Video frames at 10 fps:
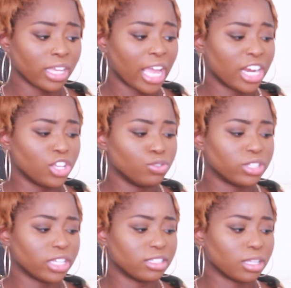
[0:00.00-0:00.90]
kind of
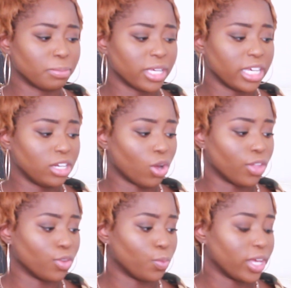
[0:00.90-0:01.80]
using some heat
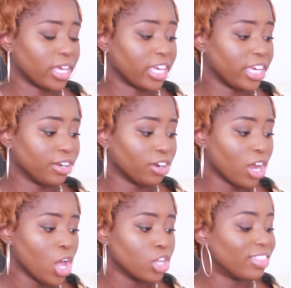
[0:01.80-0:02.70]
on the wig
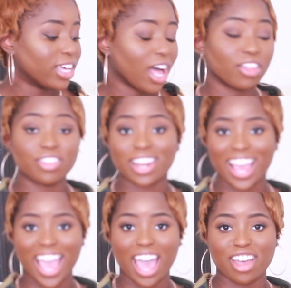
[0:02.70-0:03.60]
here. The color that I
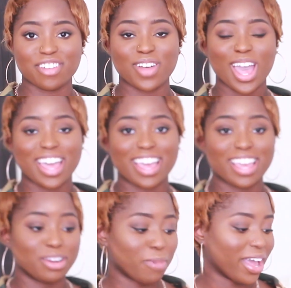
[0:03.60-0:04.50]
have
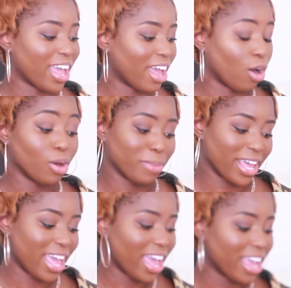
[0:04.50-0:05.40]
in my on my
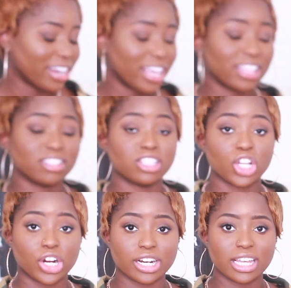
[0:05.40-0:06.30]
head is
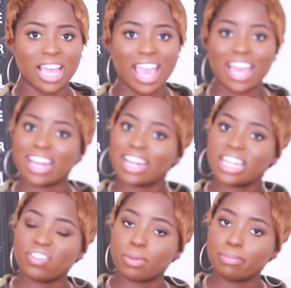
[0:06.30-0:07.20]
thirty, and I
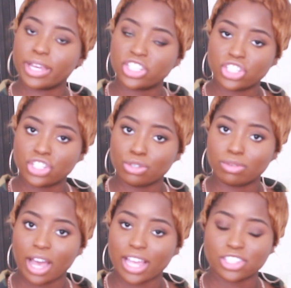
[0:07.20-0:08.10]
didn't even mention to you
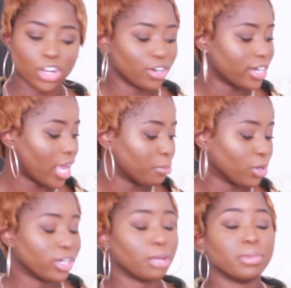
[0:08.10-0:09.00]
guys her name.
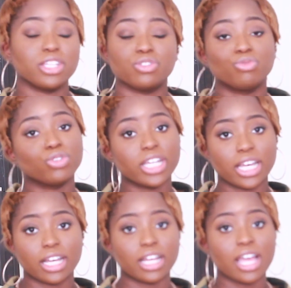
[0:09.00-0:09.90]
Her name is
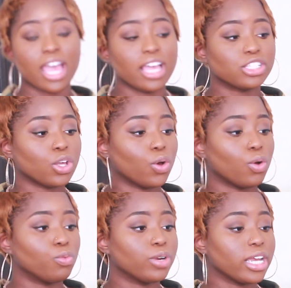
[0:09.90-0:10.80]
Ria.
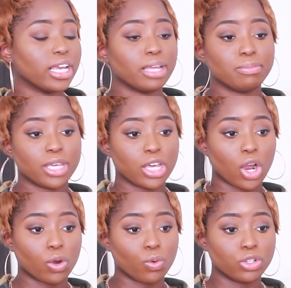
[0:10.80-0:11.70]
So Ria and me
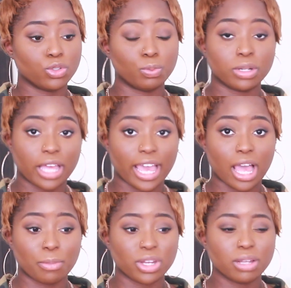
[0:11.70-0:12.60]
are going to play.
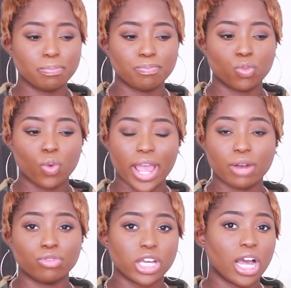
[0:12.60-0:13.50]
I'm gonna wet
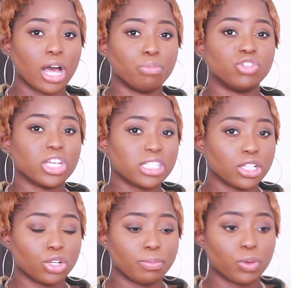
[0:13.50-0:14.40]
Ria up just a
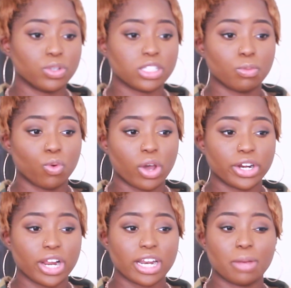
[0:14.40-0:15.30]
little bit with some
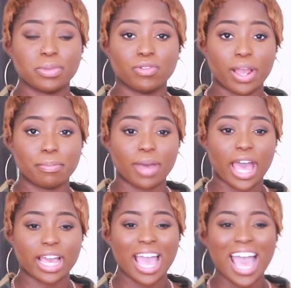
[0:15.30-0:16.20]
water, and I'll be right
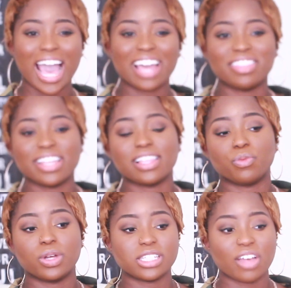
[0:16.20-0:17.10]
back. I think that
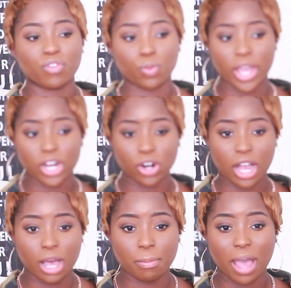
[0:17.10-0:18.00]
once I've wet her
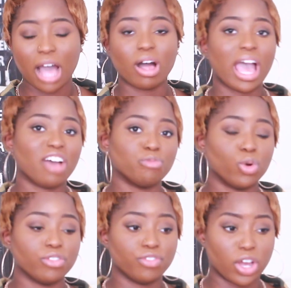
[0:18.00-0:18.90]
up, I'll have
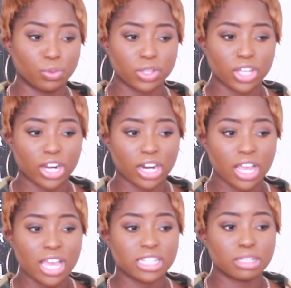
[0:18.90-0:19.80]
more fun with her,
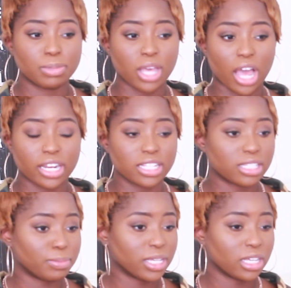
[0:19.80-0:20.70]
to be
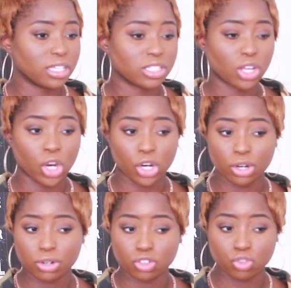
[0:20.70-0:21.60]
honest, because
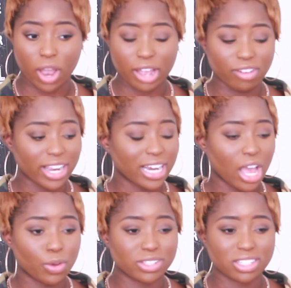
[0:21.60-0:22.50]
her dry right
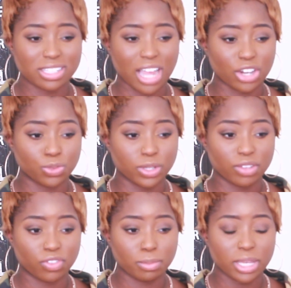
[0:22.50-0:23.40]
now is just not doing
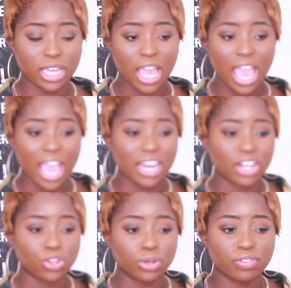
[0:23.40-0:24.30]
it for me, and I
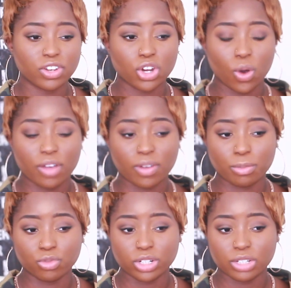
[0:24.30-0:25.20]
don't even know if
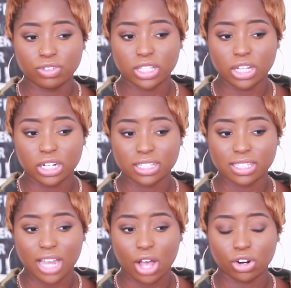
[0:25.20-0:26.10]
I'm really really gonna
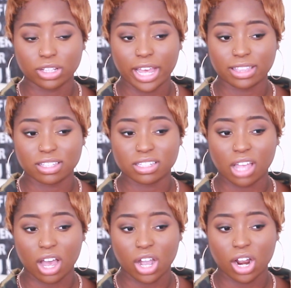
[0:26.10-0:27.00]
style her like the stock